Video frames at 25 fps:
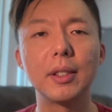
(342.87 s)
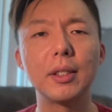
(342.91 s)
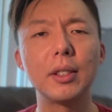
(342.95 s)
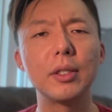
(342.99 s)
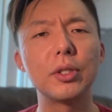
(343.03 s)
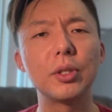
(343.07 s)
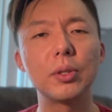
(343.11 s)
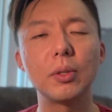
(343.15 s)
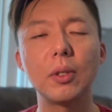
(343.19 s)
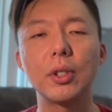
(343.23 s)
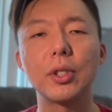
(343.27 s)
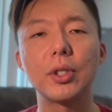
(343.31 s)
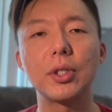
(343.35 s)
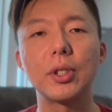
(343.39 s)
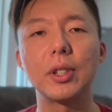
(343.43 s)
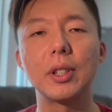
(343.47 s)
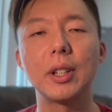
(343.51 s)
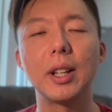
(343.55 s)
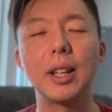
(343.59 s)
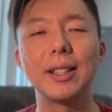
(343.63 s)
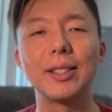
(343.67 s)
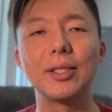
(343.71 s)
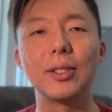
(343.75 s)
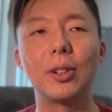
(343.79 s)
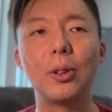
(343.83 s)
Swatch
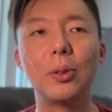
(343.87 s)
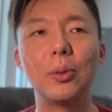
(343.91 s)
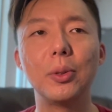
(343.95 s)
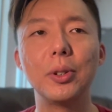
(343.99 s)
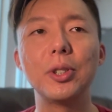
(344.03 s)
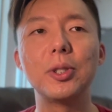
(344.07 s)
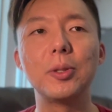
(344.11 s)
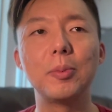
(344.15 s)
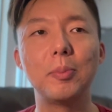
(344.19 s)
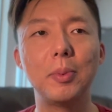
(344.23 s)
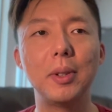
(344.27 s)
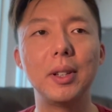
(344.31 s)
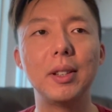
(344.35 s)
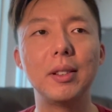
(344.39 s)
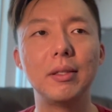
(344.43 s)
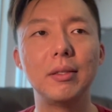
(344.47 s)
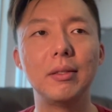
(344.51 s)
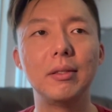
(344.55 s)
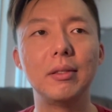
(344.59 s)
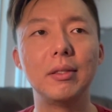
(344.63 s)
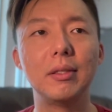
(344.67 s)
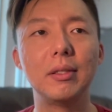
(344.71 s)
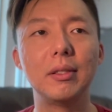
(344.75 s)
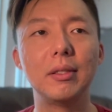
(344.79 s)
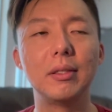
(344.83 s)
has always
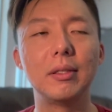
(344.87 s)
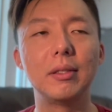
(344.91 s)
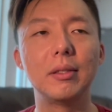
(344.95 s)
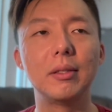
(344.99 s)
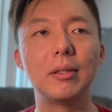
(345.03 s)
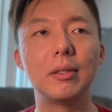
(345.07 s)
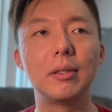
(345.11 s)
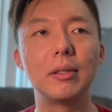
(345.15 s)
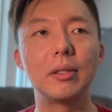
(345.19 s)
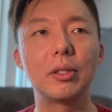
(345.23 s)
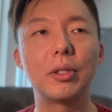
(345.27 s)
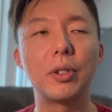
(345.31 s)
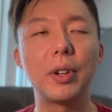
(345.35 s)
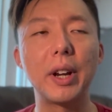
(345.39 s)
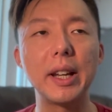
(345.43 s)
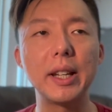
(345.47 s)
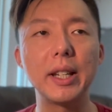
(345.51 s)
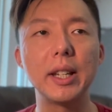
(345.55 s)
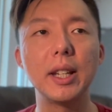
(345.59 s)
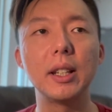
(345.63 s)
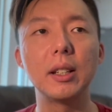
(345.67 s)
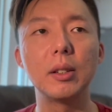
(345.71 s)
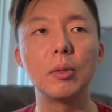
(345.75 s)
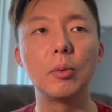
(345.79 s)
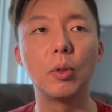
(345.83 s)
been
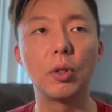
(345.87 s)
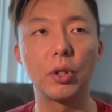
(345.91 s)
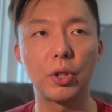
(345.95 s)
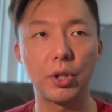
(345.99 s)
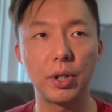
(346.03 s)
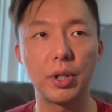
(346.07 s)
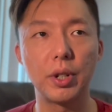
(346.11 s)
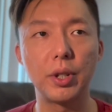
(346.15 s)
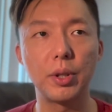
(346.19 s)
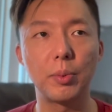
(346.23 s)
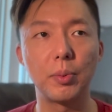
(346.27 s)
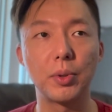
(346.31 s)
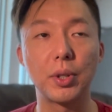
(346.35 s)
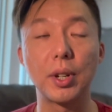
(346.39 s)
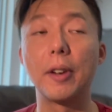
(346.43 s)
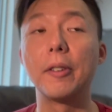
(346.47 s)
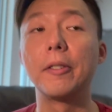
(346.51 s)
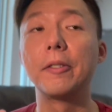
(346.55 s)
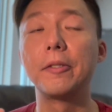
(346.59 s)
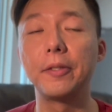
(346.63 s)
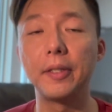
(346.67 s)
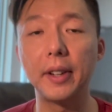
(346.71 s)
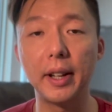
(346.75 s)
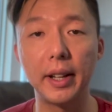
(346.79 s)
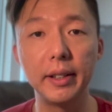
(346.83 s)
creating watches which are
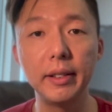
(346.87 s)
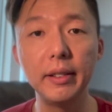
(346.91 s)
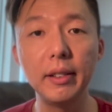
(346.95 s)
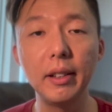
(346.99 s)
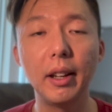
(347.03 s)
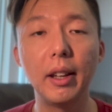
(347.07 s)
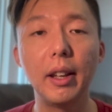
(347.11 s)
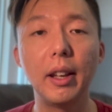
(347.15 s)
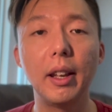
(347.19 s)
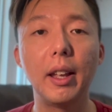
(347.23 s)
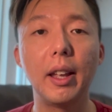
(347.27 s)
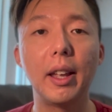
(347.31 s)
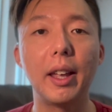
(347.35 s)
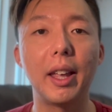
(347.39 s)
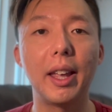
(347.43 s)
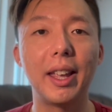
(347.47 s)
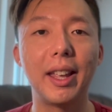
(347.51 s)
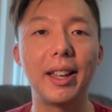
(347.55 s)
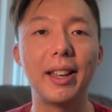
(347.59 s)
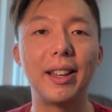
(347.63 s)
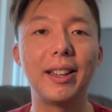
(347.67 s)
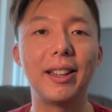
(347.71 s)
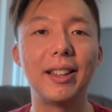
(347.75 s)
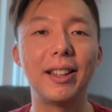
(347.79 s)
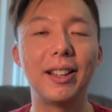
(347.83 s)
fun,
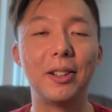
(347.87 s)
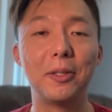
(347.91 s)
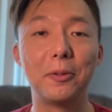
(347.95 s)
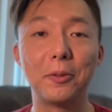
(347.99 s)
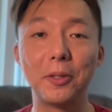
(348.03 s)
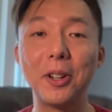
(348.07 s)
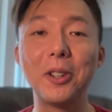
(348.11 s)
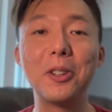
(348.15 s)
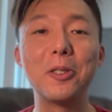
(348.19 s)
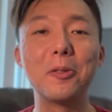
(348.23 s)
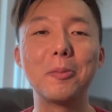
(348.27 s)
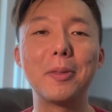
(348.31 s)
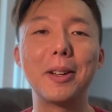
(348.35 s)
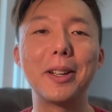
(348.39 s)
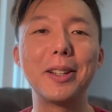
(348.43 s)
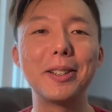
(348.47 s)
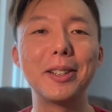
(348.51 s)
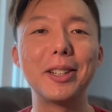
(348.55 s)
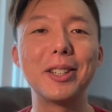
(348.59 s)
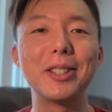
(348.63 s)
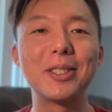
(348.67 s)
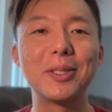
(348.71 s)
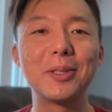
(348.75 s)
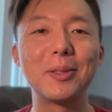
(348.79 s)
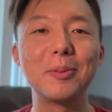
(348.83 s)
and a friend of mine
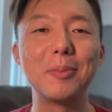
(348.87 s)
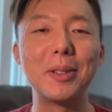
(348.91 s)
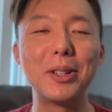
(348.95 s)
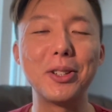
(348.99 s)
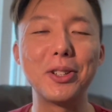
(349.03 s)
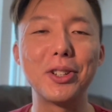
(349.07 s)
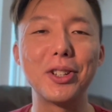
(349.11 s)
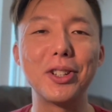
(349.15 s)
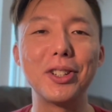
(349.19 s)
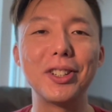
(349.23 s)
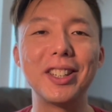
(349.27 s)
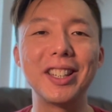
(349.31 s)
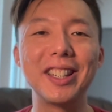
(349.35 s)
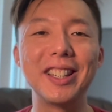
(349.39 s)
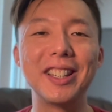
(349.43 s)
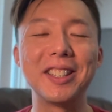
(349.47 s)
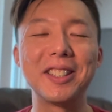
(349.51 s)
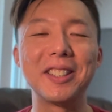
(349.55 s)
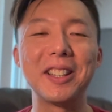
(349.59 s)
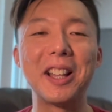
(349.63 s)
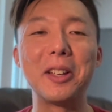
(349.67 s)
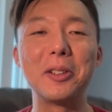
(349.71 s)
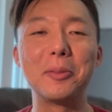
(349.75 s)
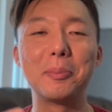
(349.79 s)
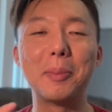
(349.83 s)
just mentioned it is
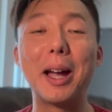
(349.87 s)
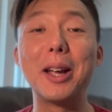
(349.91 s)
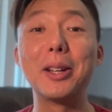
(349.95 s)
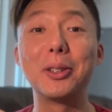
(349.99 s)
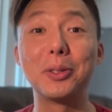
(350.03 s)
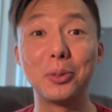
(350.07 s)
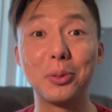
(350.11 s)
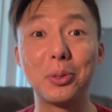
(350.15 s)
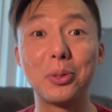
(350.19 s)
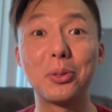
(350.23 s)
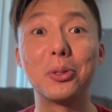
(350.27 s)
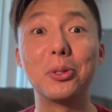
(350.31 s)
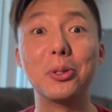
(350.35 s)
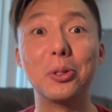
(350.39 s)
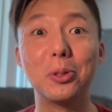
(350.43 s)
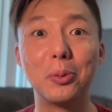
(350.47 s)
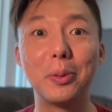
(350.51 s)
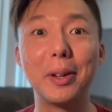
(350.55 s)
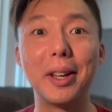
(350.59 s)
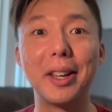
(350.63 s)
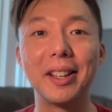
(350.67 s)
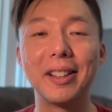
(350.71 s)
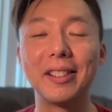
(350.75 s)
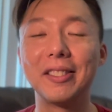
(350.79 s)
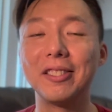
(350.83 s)
like buy to throw
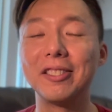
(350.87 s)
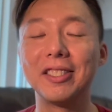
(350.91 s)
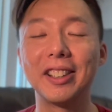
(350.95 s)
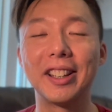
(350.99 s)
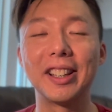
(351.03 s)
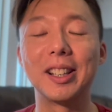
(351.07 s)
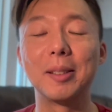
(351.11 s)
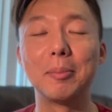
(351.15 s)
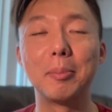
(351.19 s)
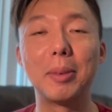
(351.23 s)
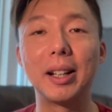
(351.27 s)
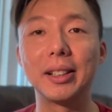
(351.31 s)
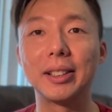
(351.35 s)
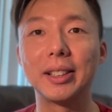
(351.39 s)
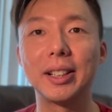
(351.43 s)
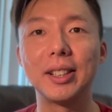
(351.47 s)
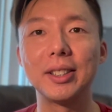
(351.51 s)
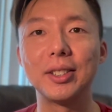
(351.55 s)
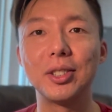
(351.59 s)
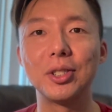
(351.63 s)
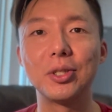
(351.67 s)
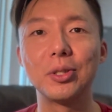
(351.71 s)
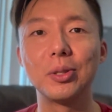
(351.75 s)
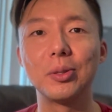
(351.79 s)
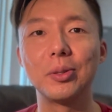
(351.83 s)
away, like the Bata
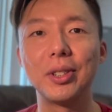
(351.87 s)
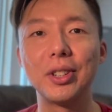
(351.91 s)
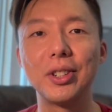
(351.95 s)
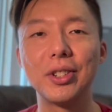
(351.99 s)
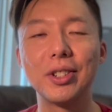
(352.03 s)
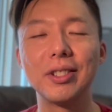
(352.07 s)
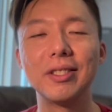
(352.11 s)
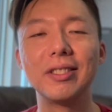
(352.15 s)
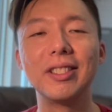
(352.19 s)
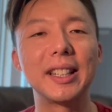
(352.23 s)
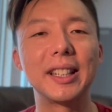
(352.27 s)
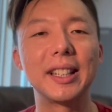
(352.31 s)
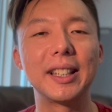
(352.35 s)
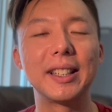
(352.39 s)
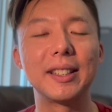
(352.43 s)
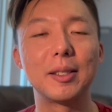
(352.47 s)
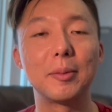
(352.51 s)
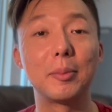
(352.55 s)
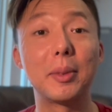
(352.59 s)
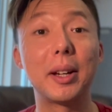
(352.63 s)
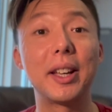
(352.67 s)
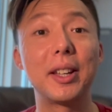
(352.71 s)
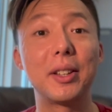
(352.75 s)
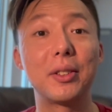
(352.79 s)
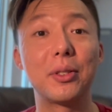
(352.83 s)
situation. There's a
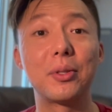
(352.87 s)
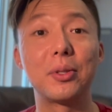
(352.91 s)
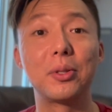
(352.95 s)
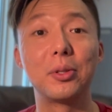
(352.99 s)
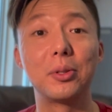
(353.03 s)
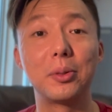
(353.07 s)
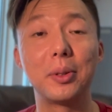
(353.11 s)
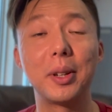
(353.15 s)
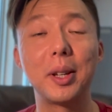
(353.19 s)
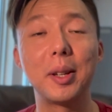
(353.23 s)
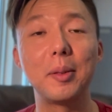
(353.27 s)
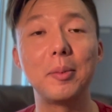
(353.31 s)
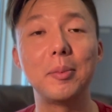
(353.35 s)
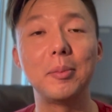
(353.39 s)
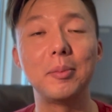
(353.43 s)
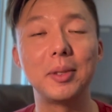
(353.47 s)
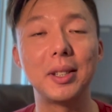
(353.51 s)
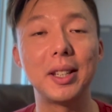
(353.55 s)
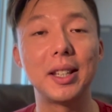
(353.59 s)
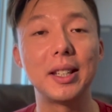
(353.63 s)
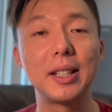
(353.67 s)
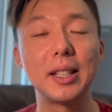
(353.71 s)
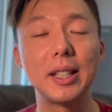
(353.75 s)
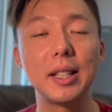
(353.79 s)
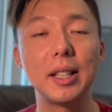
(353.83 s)
buy and throw away,
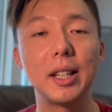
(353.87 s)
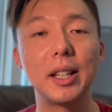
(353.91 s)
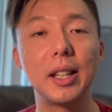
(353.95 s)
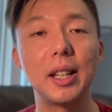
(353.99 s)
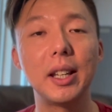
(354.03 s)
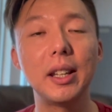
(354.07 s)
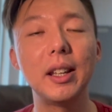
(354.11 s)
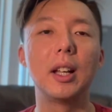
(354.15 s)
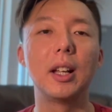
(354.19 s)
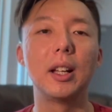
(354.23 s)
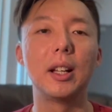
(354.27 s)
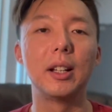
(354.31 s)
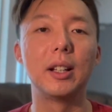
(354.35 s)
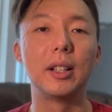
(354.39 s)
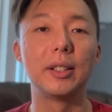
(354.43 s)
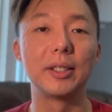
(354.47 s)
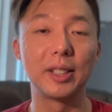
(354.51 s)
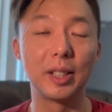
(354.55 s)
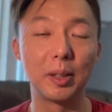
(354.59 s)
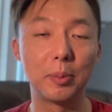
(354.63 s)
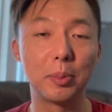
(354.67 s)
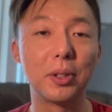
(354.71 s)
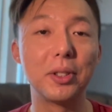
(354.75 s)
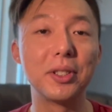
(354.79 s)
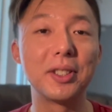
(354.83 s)
BATA.
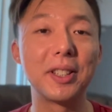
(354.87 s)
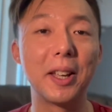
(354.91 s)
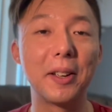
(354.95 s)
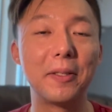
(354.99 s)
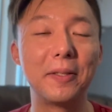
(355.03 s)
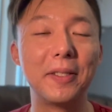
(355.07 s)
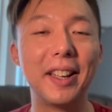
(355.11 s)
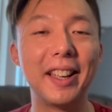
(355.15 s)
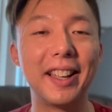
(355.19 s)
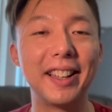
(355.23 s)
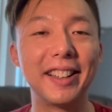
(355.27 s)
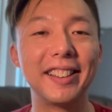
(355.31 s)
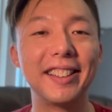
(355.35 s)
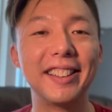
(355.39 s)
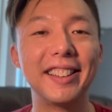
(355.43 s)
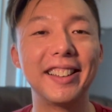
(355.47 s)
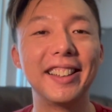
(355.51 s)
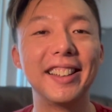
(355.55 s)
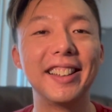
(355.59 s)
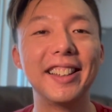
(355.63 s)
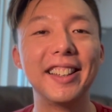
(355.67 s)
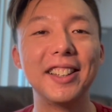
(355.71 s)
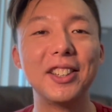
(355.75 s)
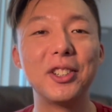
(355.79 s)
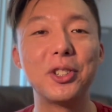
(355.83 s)
Singaporeans have
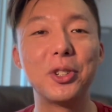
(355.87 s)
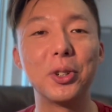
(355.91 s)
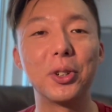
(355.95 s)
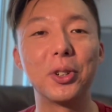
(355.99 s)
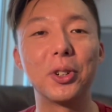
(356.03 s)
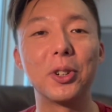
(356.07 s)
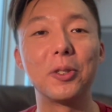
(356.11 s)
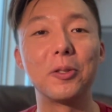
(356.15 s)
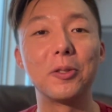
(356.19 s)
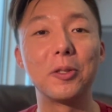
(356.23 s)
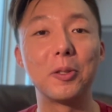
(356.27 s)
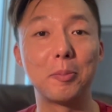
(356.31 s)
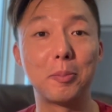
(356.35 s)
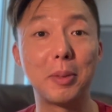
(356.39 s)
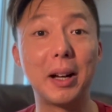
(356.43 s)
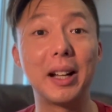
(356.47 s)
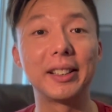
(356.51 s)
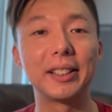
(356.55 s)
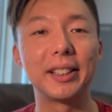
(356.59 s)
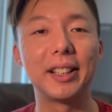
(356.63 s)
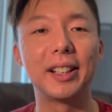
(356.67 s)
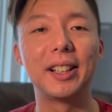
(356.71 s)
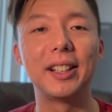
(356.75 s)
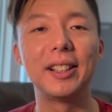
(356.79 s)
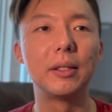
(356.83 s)
that joke of
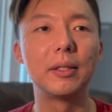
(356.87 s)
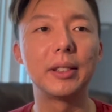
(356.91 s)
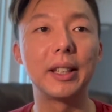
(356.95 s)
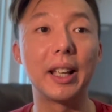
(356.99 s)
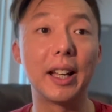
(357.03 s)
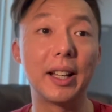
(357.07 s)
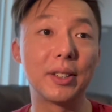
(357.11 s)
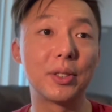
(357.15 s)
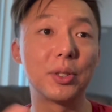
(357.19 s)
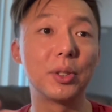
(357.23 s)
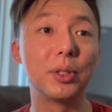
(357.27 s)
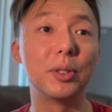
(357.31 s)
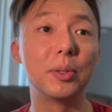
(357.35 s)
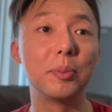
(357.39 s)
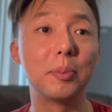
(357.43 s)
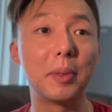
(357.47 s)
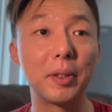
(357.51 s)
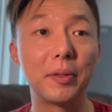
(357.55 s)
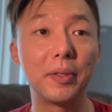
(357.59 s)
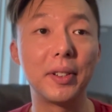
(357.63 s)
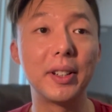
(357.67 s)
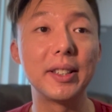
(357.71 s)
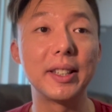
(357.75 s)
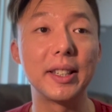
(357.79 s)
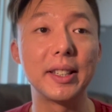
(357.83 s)
Bata. Yeah, so my
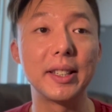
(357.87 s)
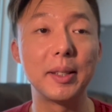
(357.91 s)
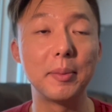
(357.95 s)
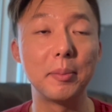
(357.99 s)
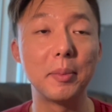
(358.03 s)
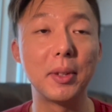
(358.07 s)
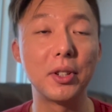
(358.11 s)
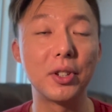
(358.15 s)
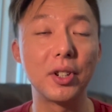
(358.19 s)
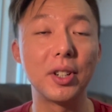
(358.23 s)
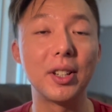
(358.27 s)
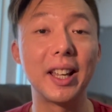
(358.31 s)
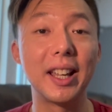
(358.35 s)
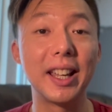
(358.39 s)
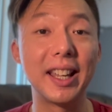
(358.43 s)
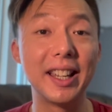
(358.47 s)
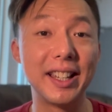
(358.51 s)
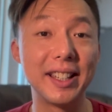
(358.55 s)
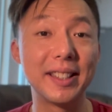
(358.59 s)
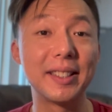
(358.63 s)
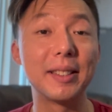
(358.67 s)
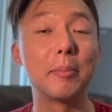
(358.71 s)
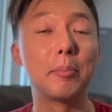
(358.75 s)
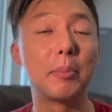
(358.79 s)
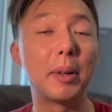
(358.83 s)
friends has mentioned that it
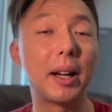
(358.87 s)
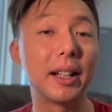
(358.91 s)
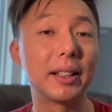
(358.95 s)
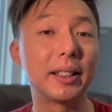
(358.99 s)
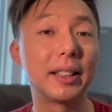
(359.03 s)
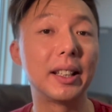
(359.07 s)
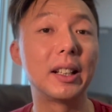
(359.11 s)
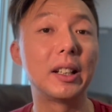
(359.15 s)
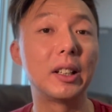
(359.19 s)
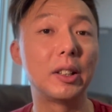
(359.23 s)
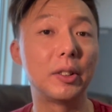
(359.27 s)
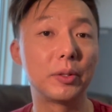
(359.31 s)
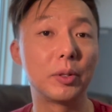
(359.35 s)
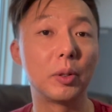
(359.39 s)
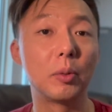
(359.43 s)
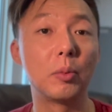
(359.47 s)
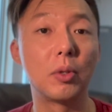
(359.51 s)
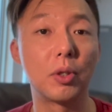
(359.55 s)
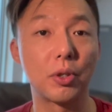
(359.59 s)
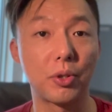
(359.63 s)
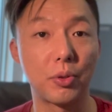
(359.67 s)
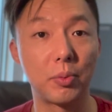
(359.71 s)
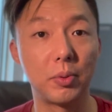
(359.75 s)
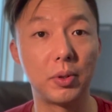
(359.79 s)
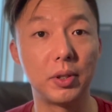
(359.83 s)
is the Bata of the
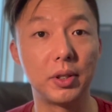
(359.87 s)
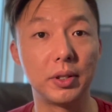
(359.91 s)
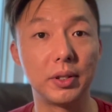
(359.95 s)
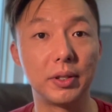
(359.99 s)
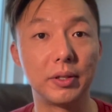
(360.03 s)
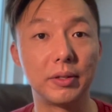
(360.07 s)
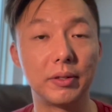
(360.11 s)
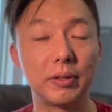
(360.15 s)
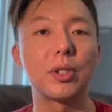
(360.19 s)
watch world.